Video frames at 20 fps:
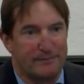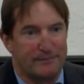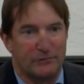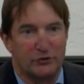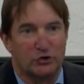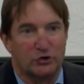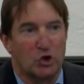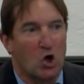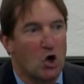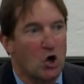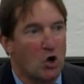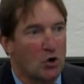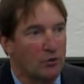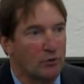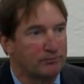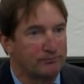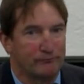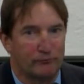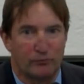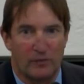
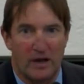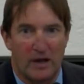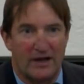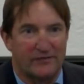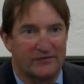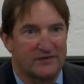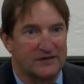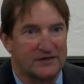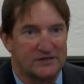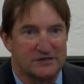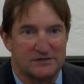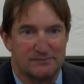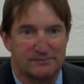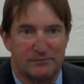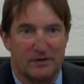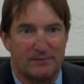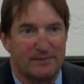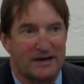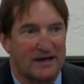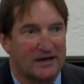long, I think it's
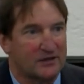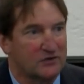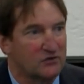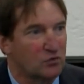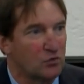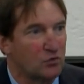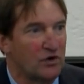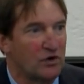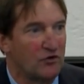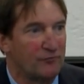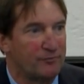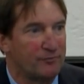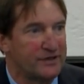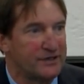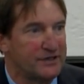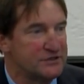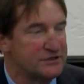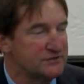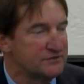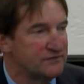about a 12
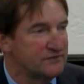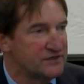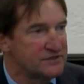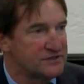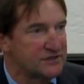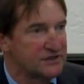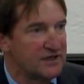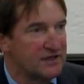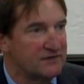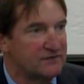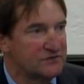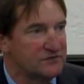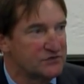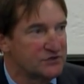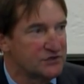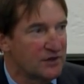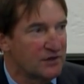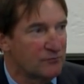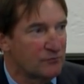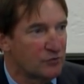page investigative
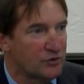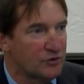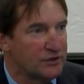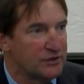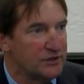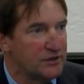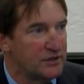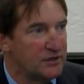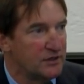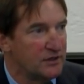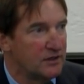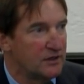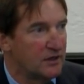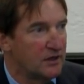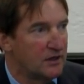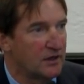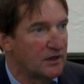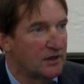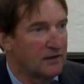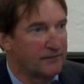summary,
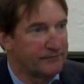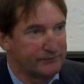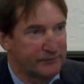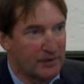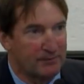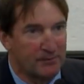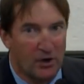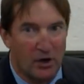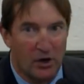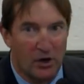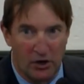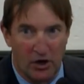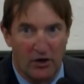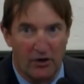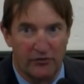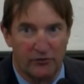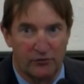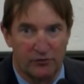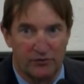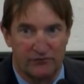uh, among
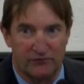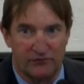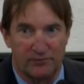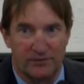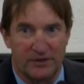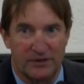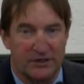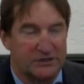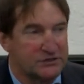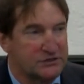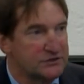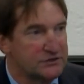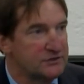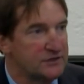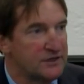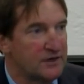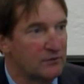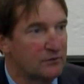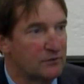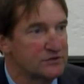other information
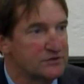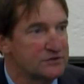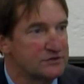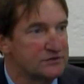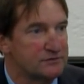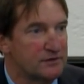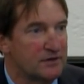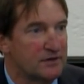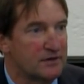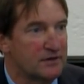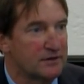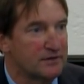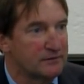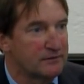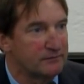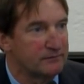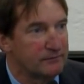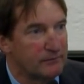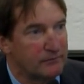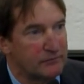that was.
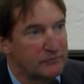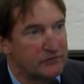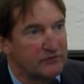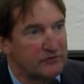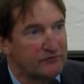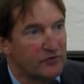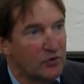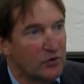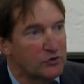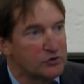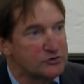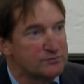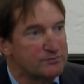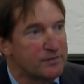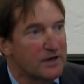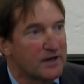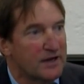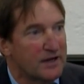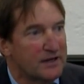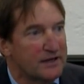Uh, divulged
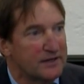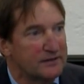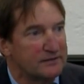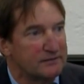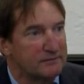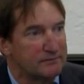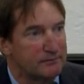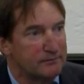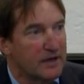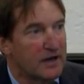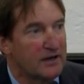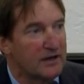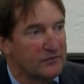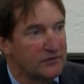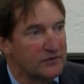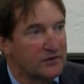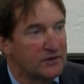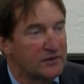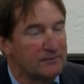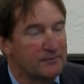by by
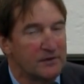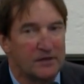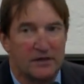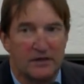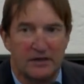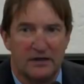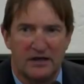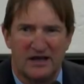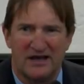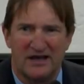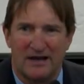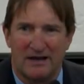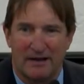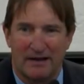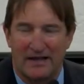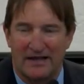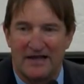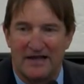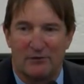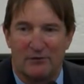them, and I,
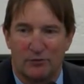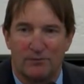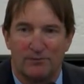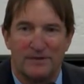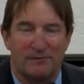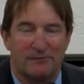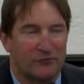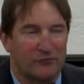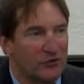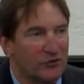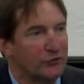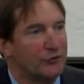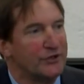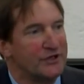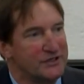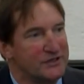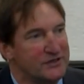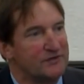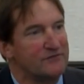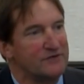I can't remember the
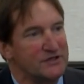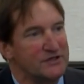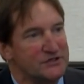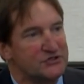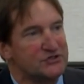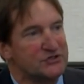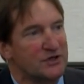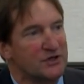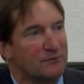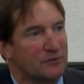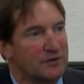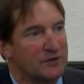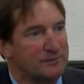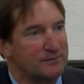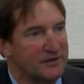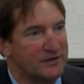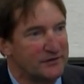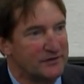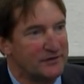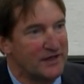length of each summary,
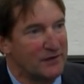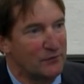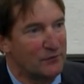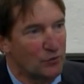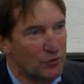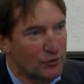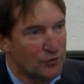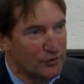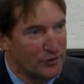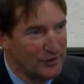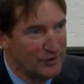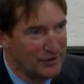but they were